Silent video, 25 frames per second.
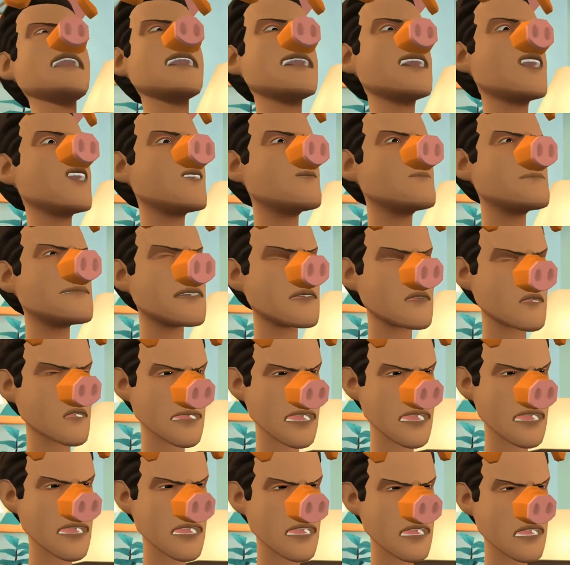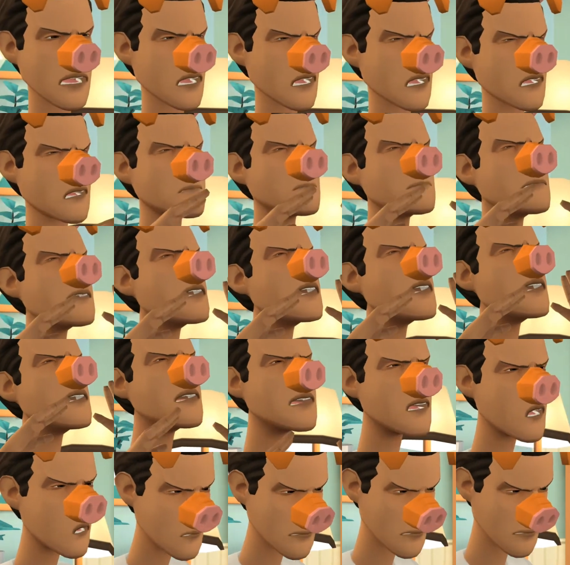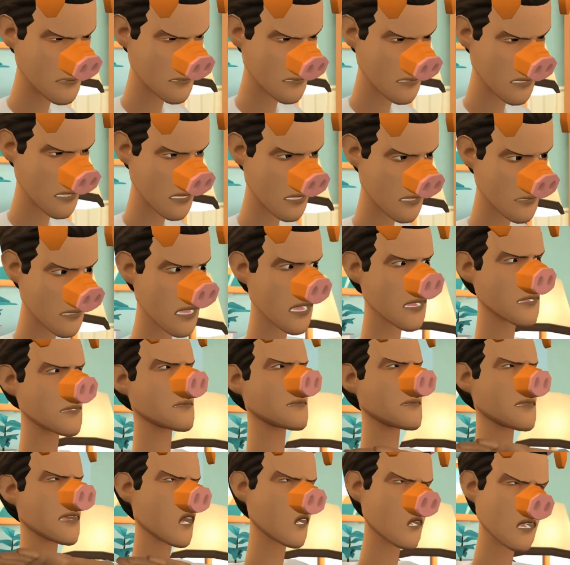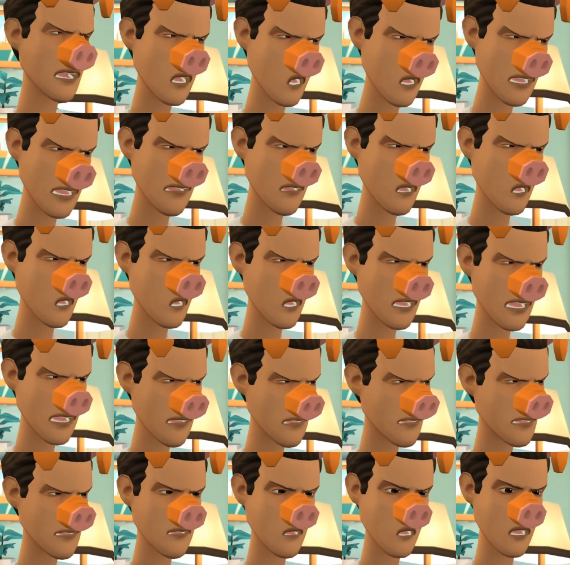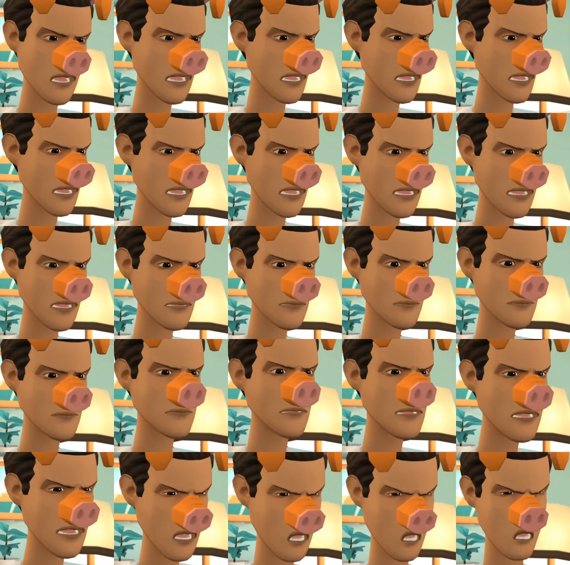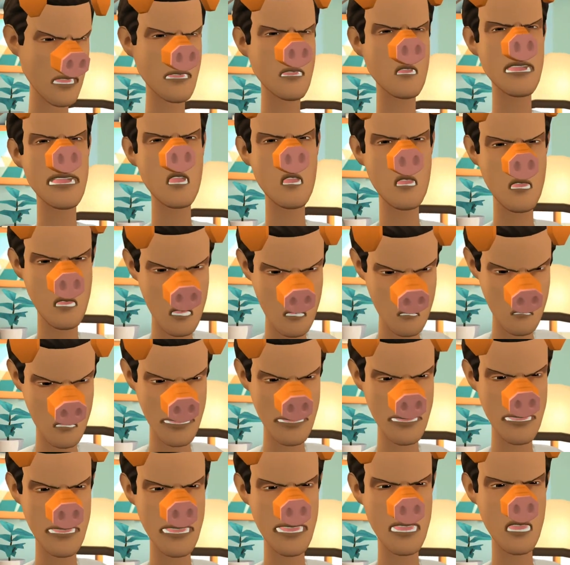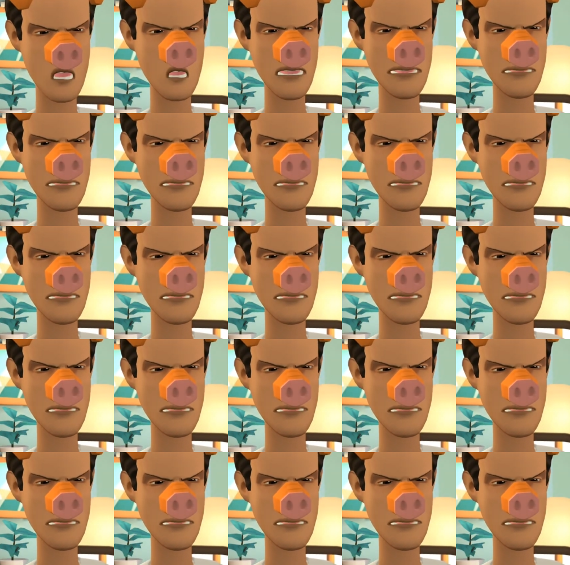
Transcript: you smoke in the girls' bathroom? That's it. You're grounded for 25 weeks. Now go to your room right now.